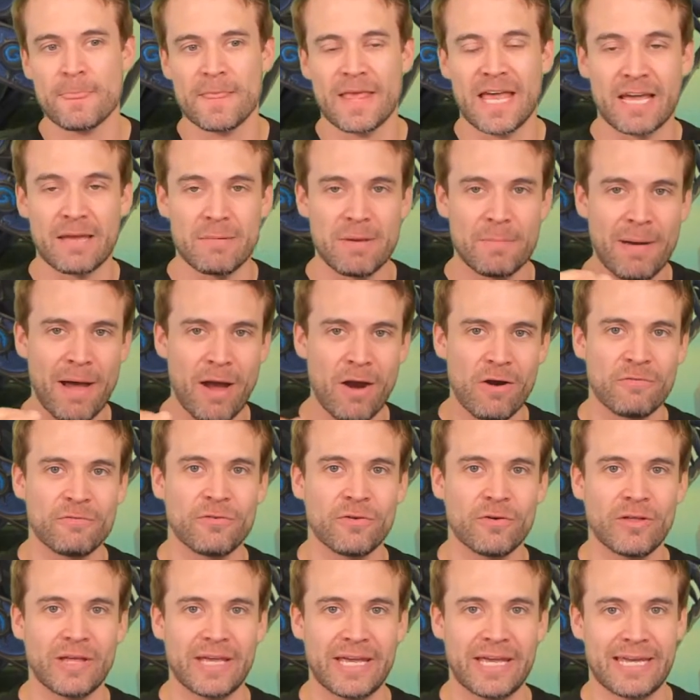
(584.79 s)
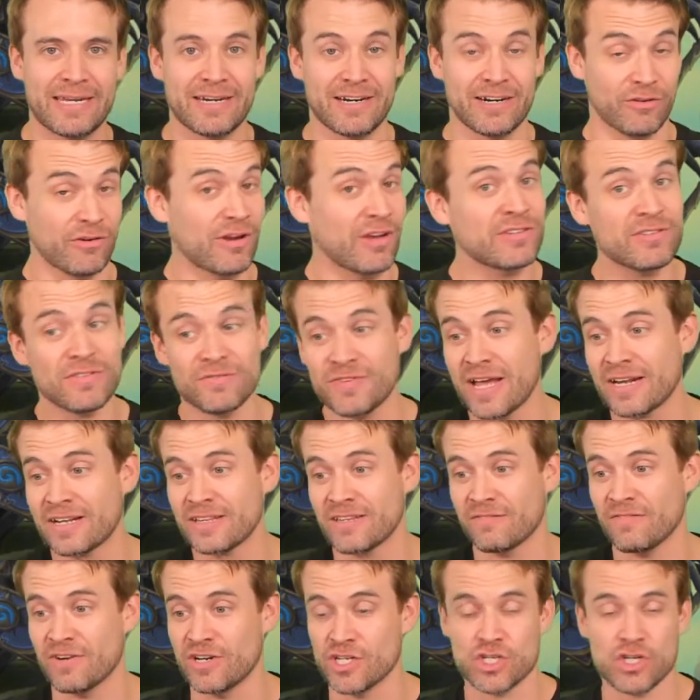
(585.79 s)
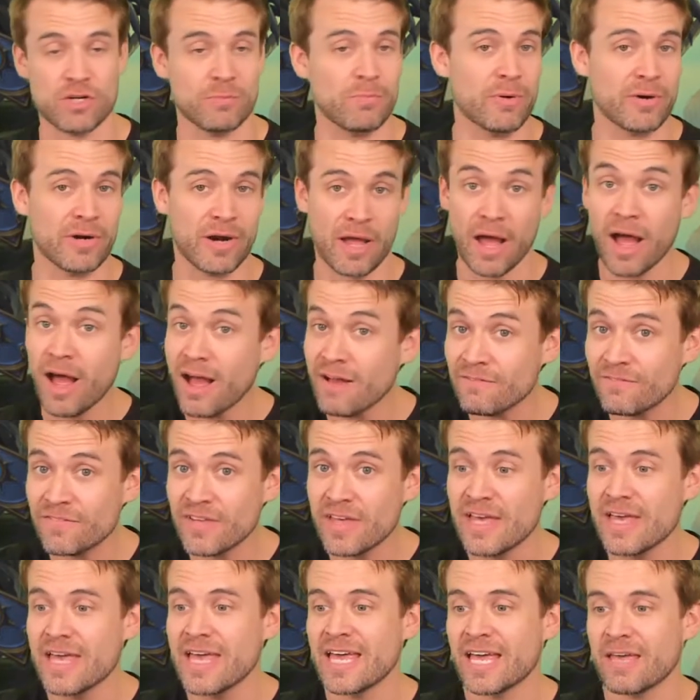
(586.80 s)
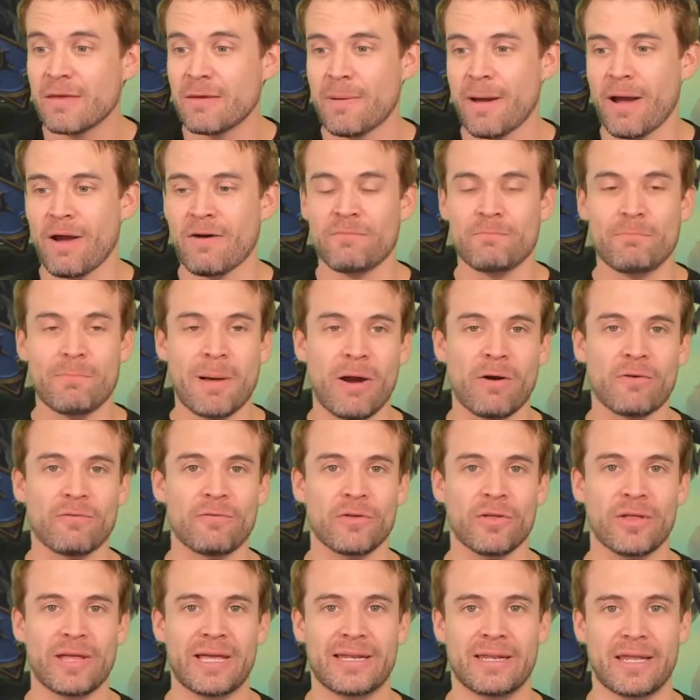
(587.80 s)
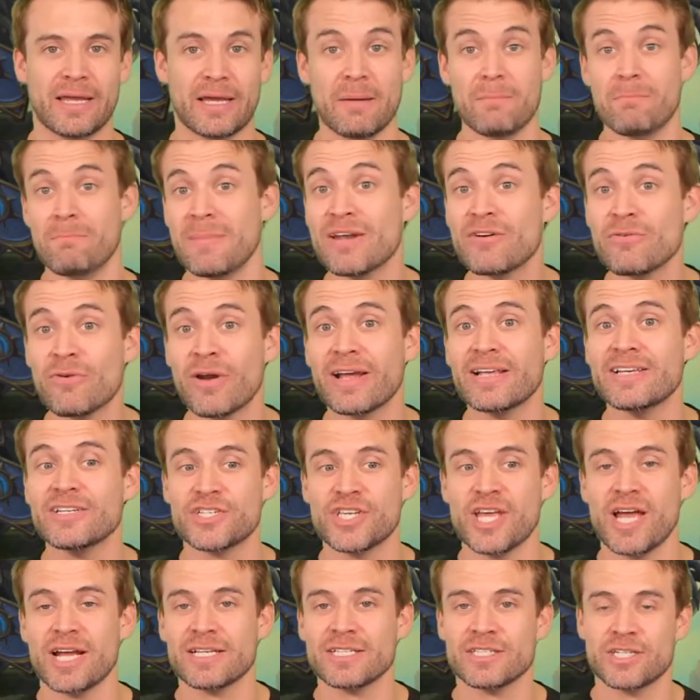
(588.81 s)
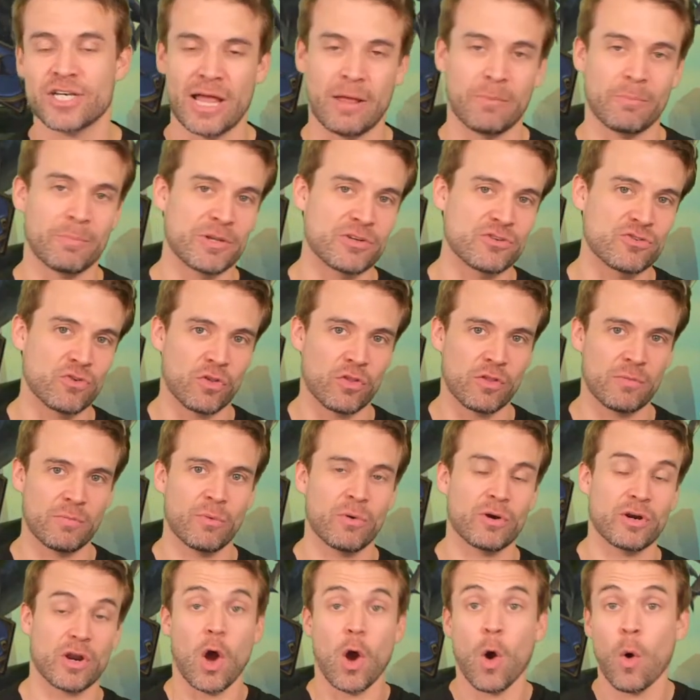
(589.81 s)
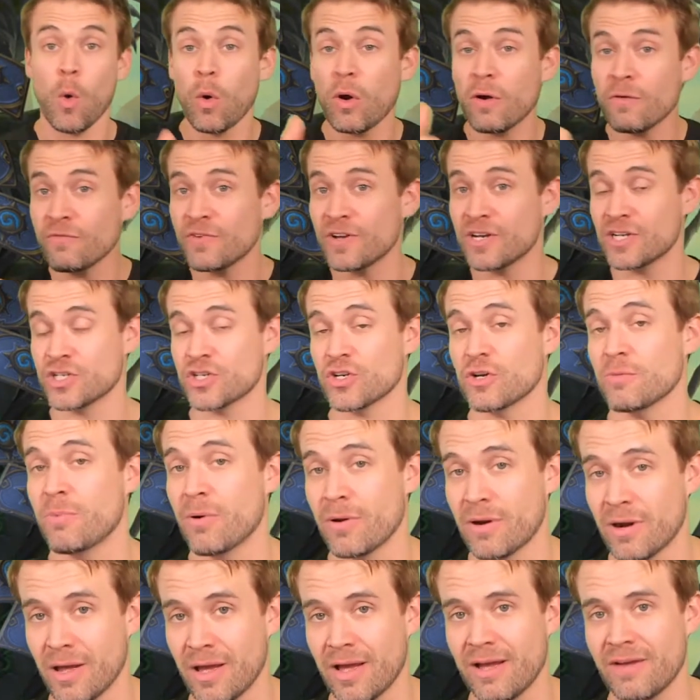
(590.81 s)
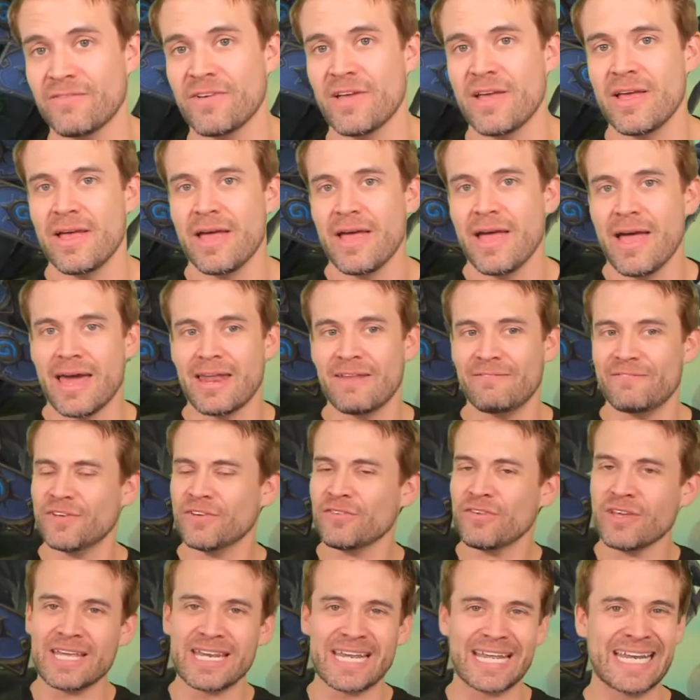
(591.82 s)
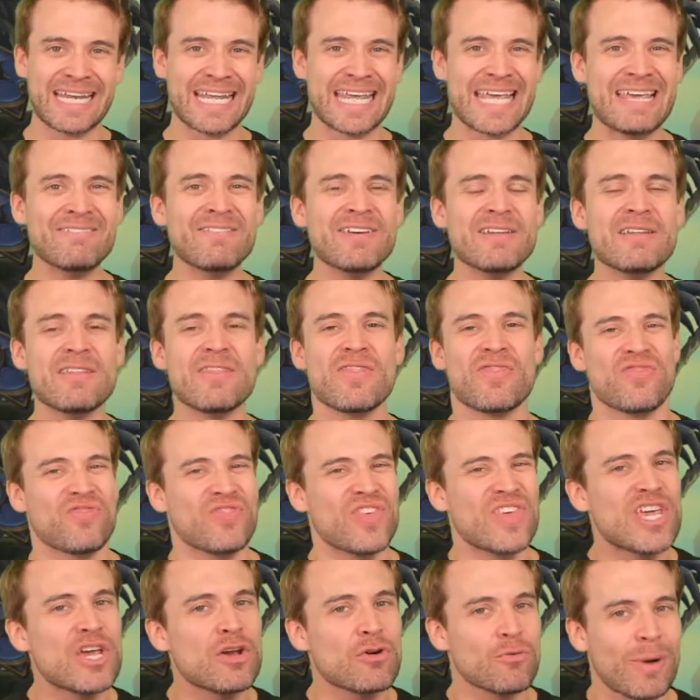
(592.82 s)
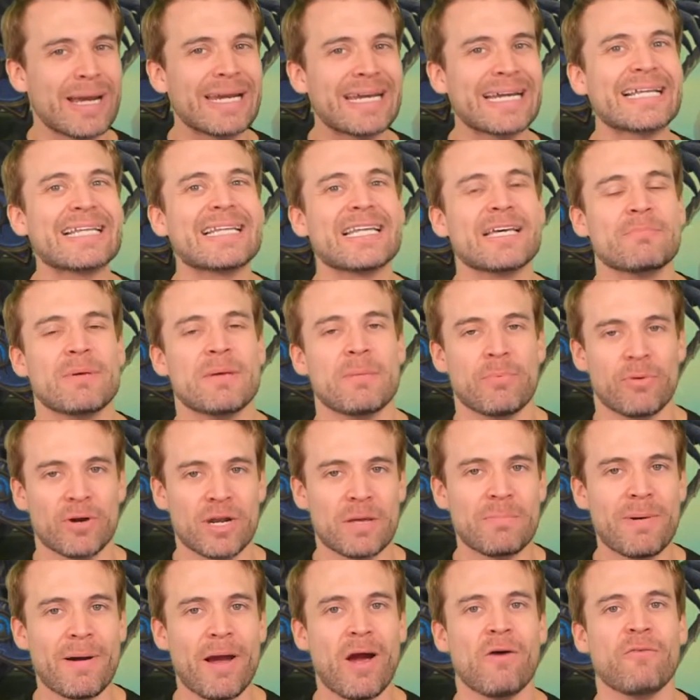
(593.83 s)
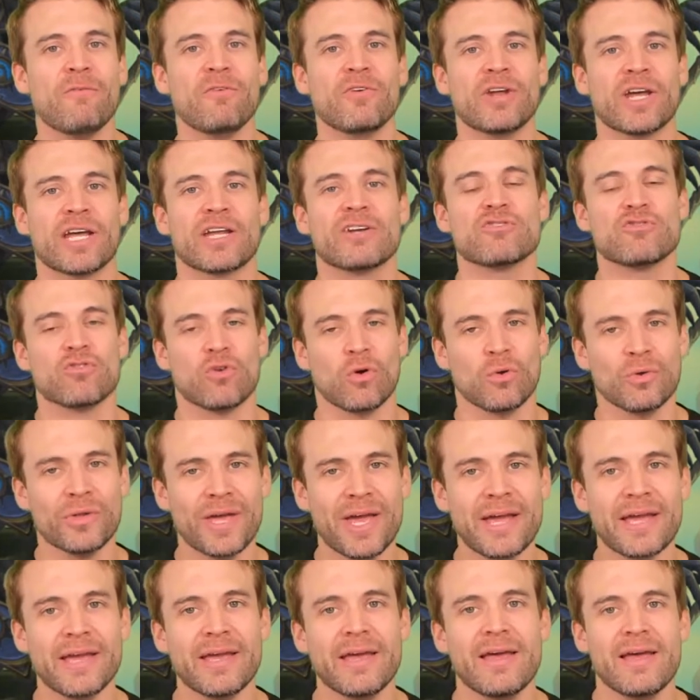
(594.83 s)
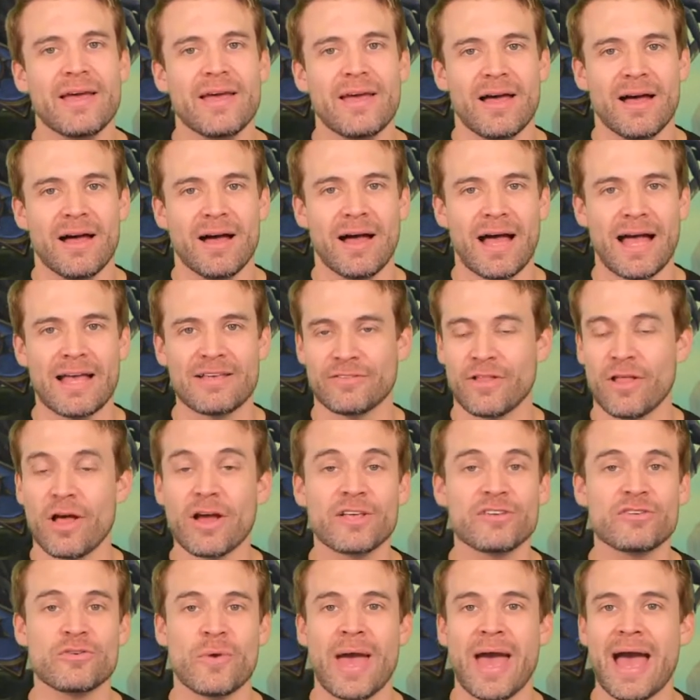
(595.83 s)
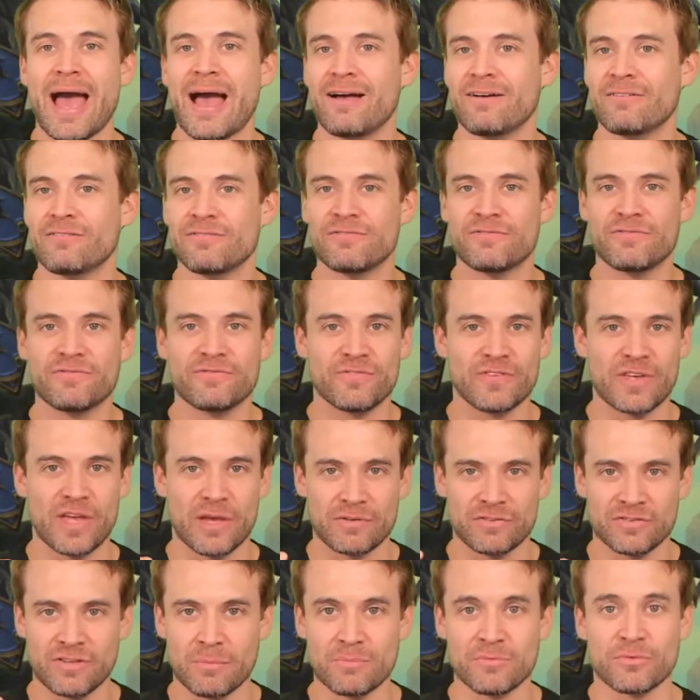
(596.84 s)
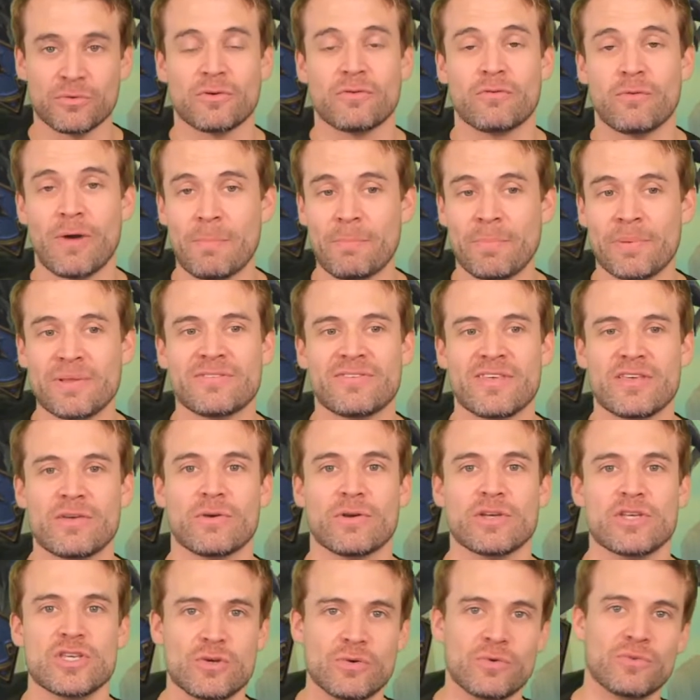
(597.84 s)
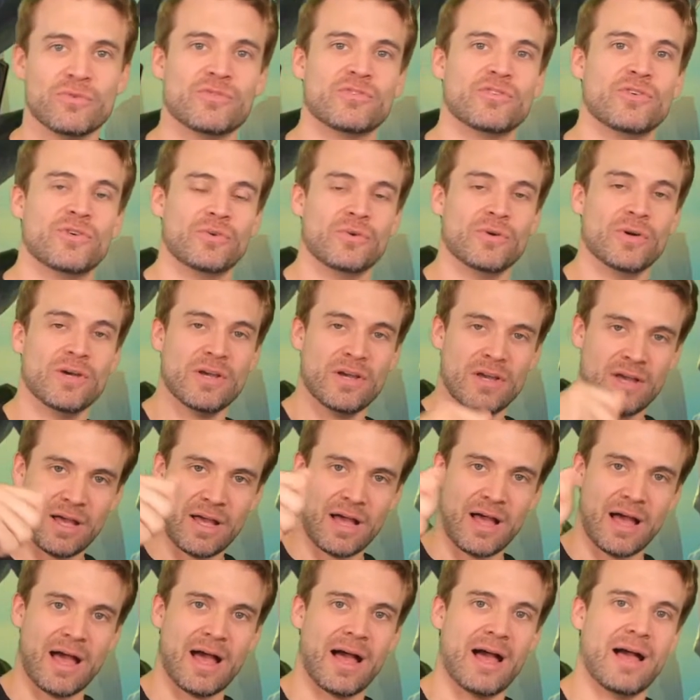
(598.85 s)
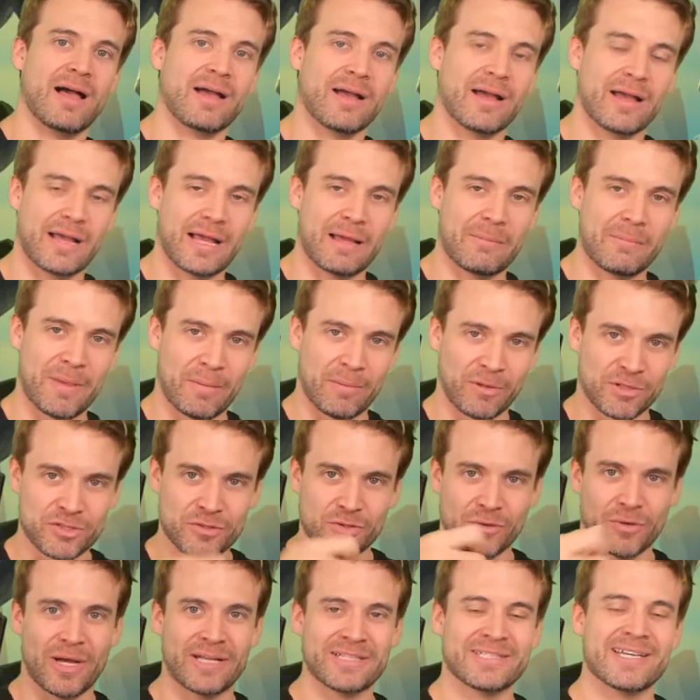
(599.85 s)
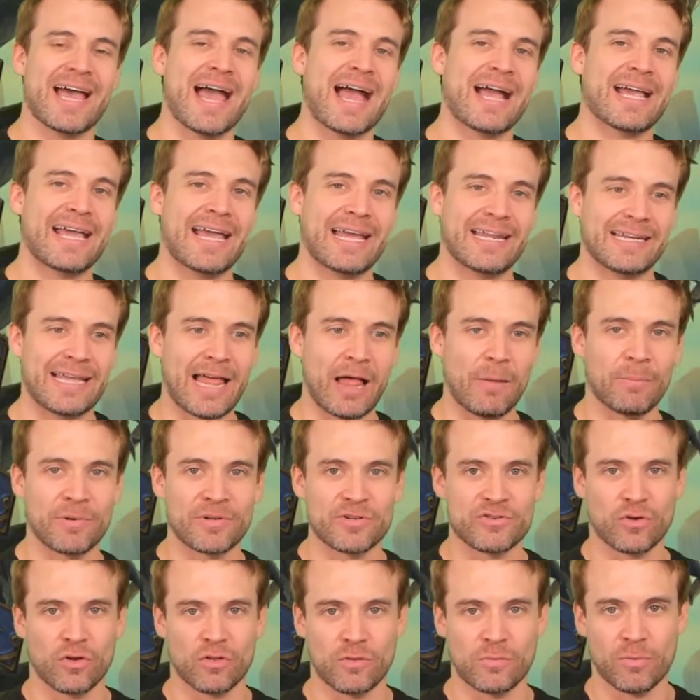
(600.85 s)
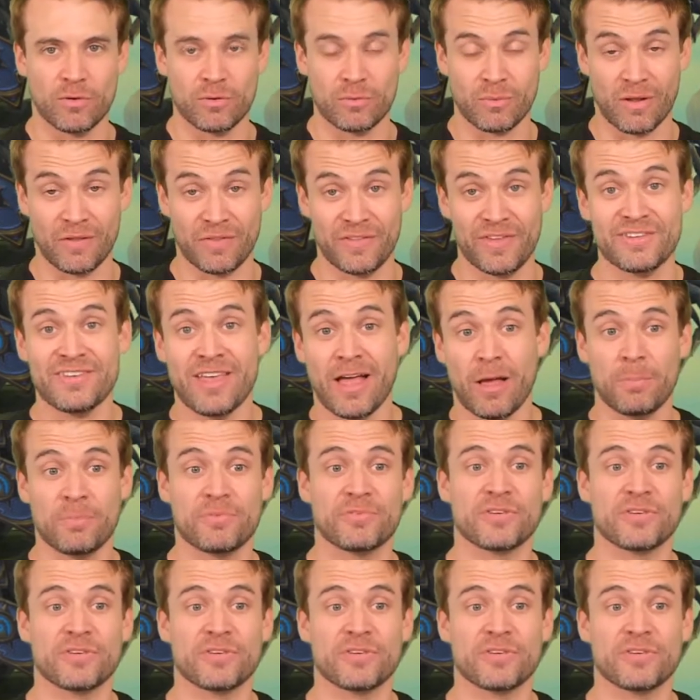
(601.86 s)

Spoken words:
It can be powerful in an aggressive deck to finish your opponent off. It can be powerful in like a mid-range deck to help control the board or finish your opponent off. And it feels like it can even theoretically be pretty powerful in a control deck, as long as you have some sort of weapons that you can use to be able to attack and help control the board, while this helps